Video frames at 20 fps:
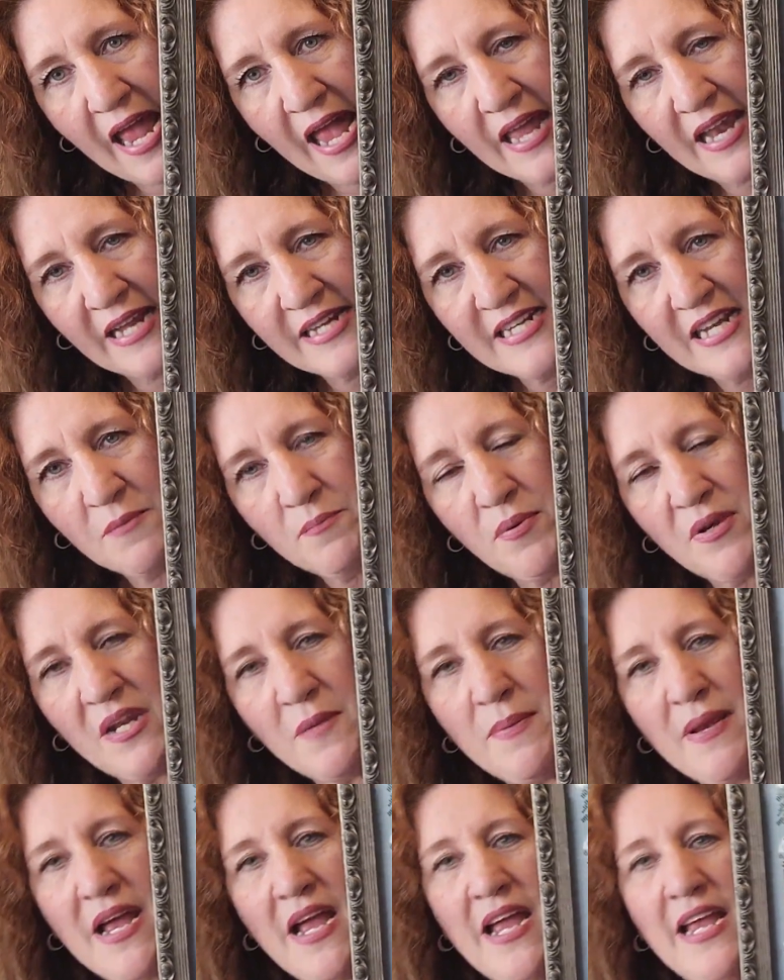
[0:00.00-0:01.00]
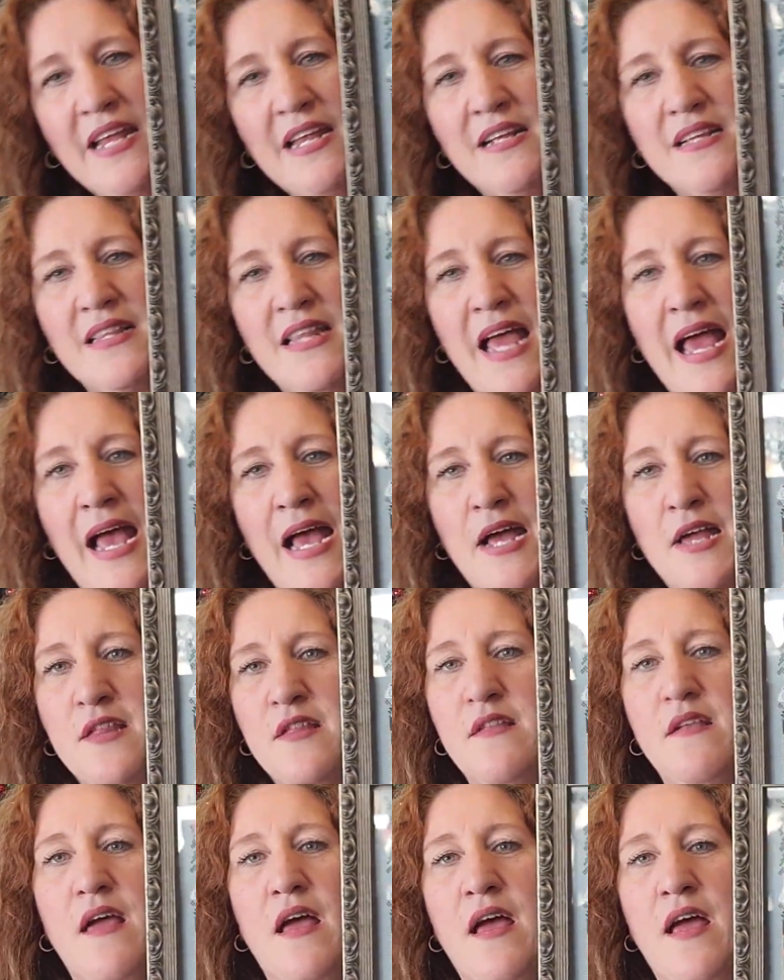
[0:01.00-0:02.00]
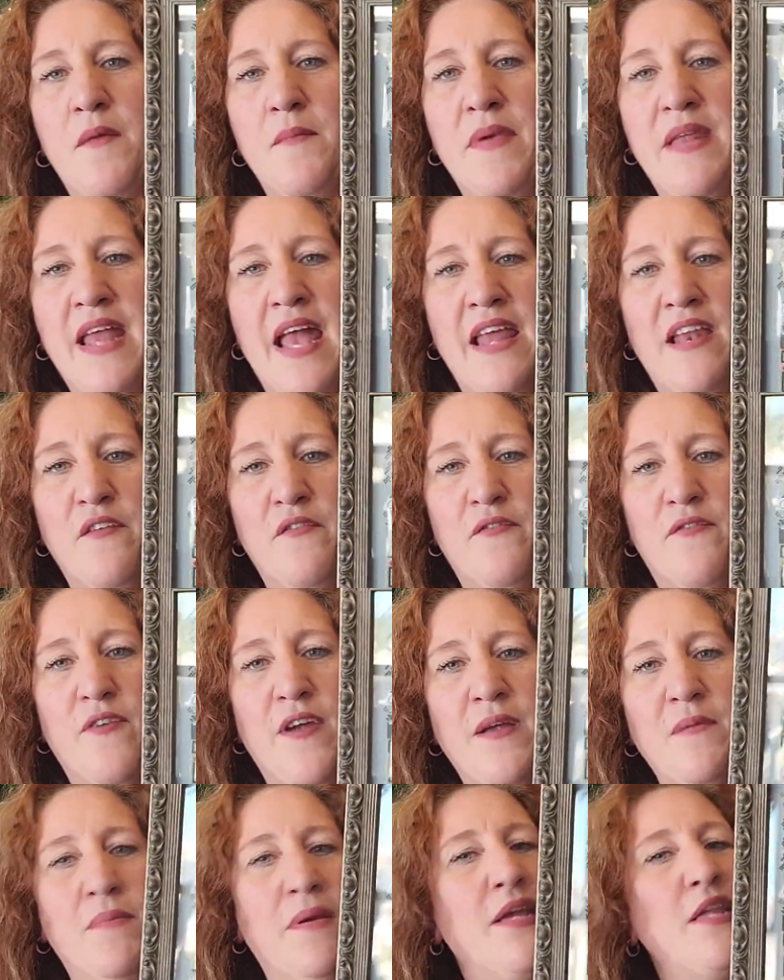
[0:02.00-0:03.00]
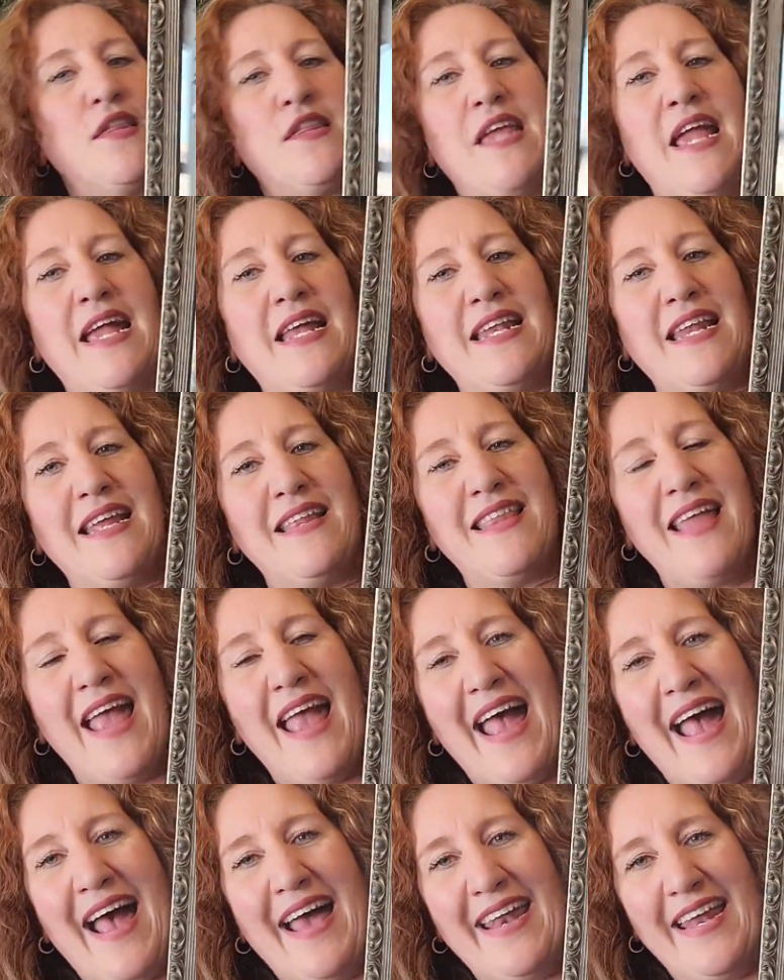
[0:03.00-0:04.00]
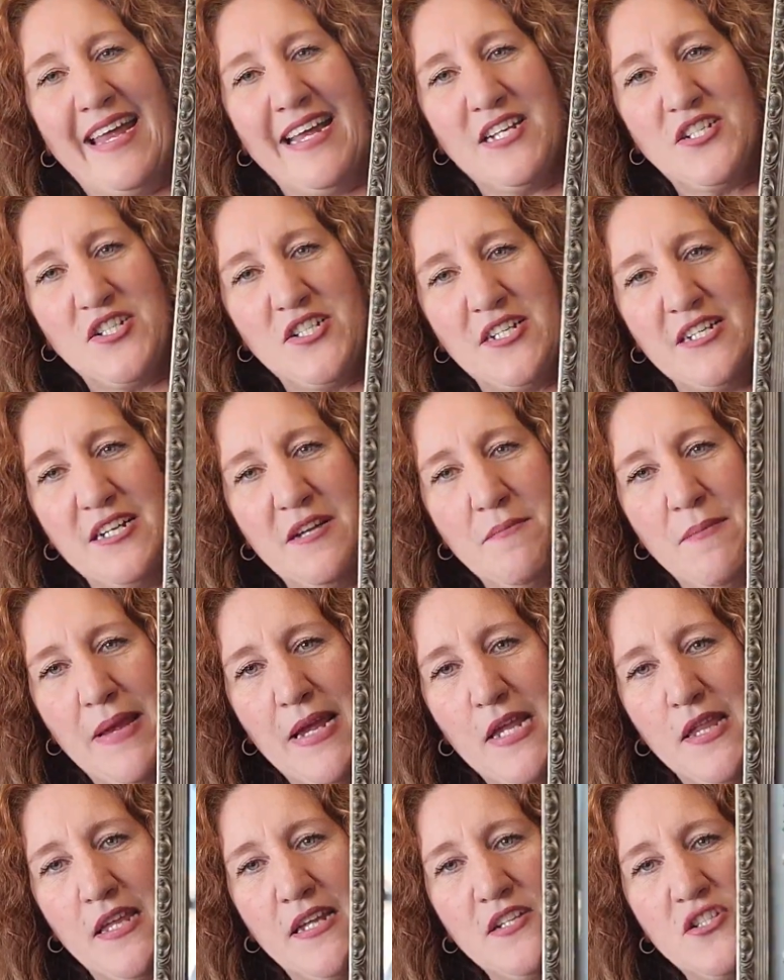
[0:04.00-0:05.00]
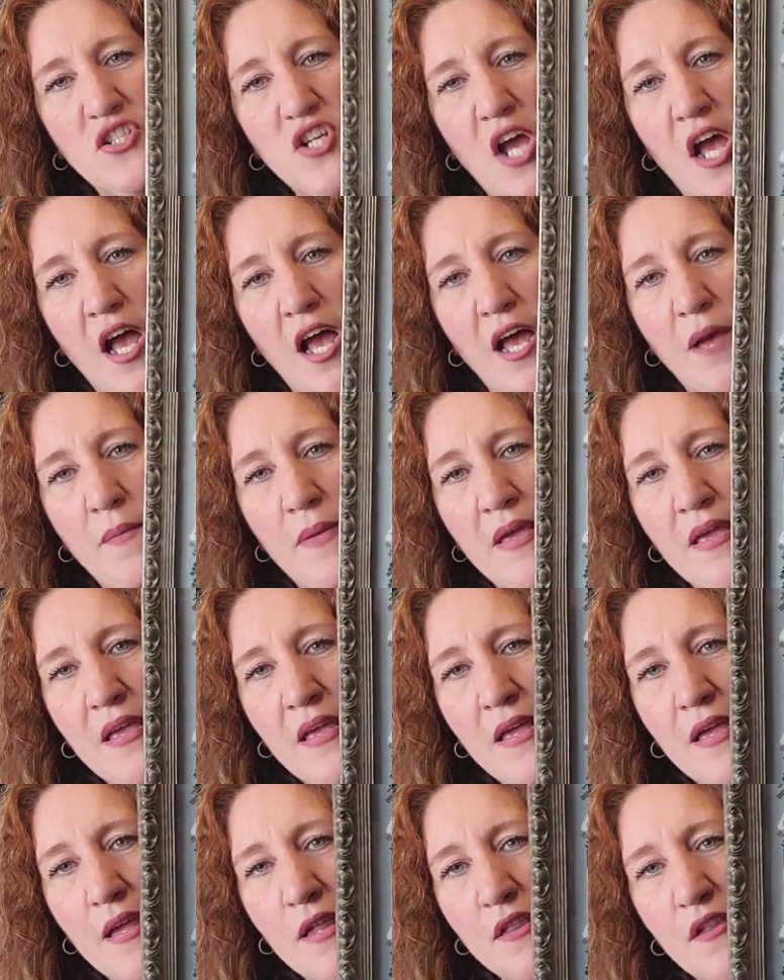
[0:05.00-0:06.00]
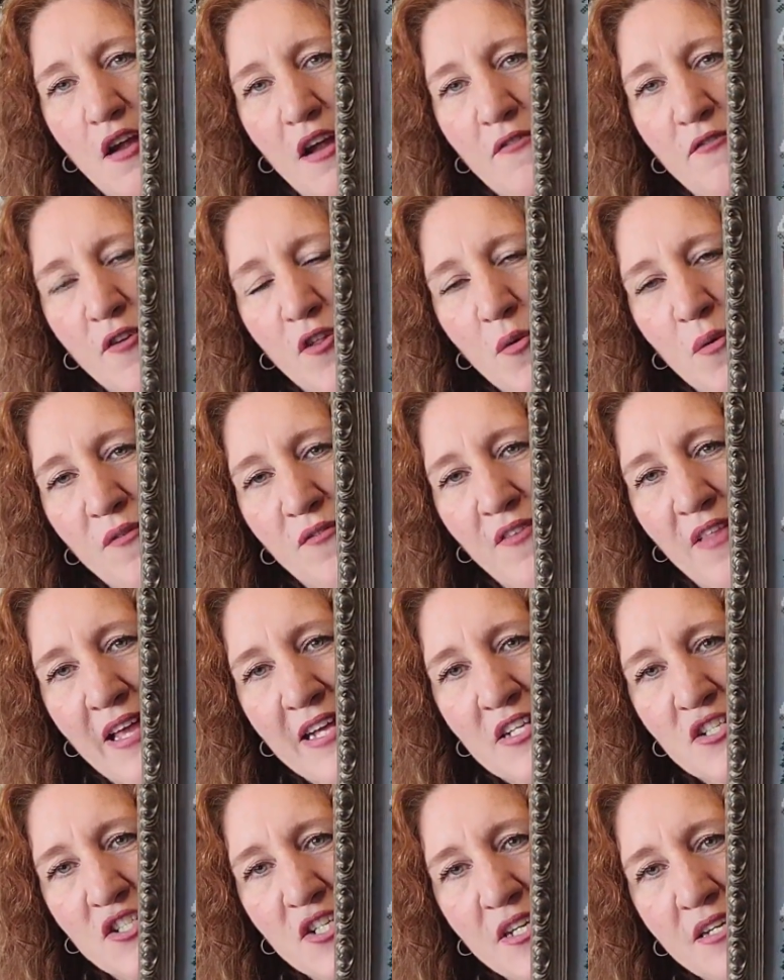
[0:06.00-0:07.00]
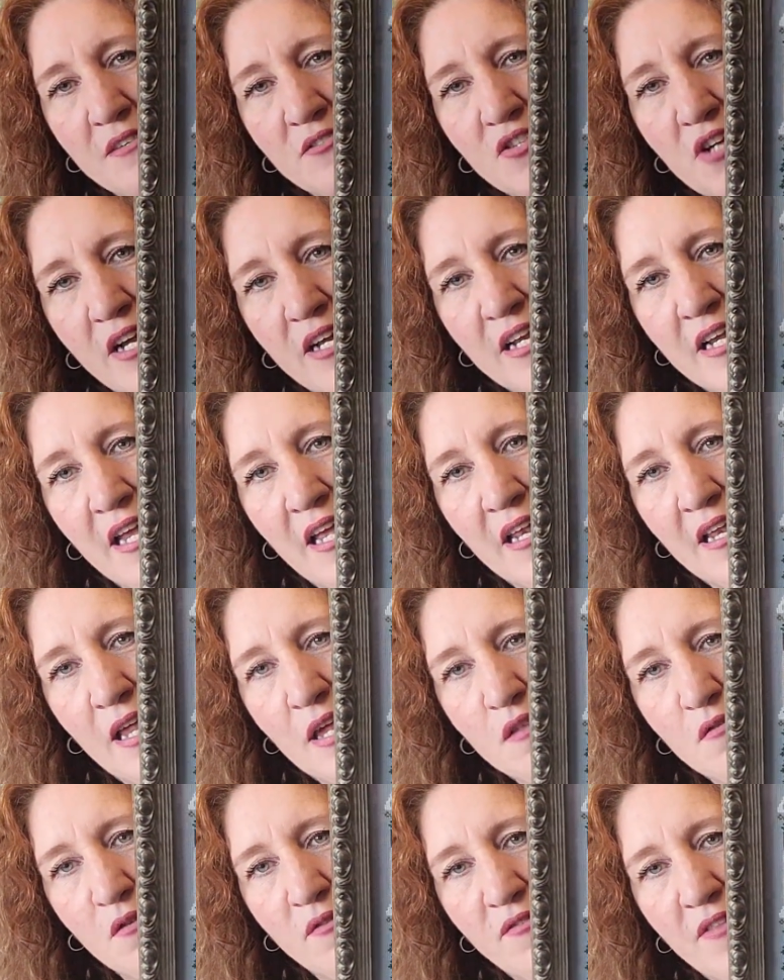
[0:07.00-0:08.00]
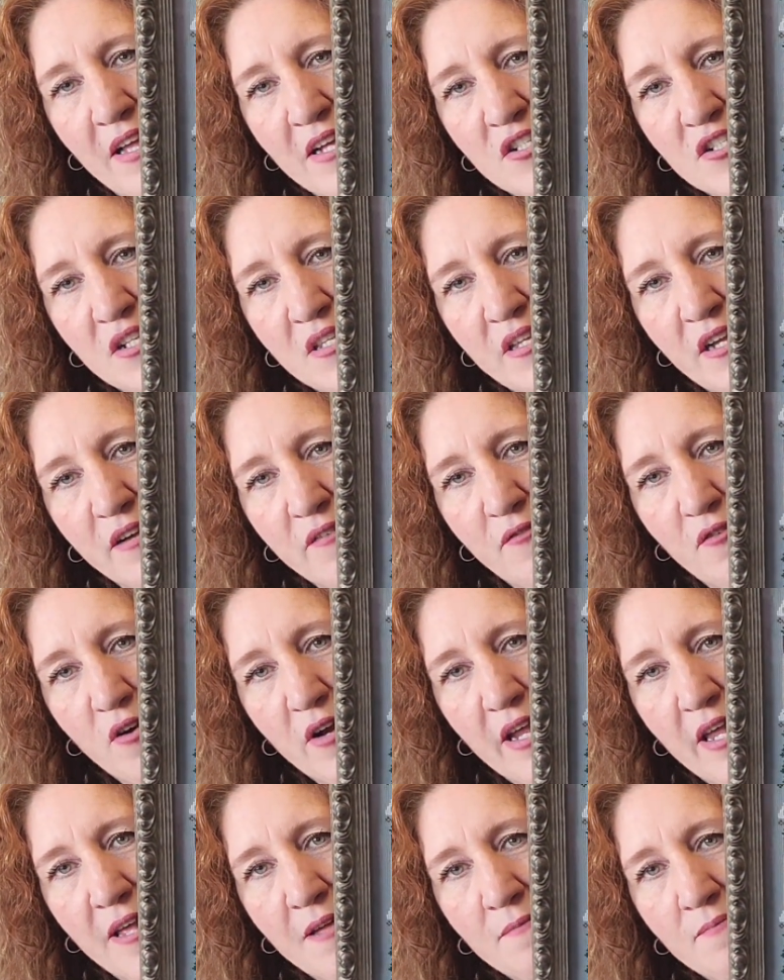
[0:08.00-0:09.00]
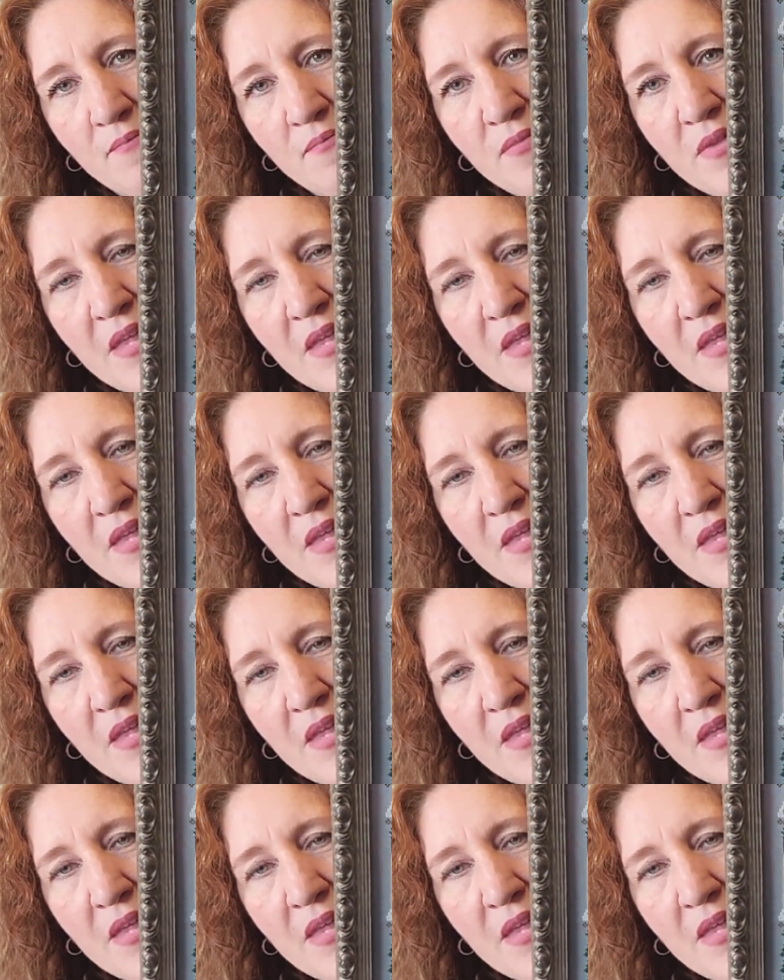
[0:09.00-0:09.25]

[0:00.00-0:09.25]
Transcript: And I did put it behind glass and had it framed by Sandy at the attic. She did an amazing job. Sorry for the reflection, trying to get less reflection there for you.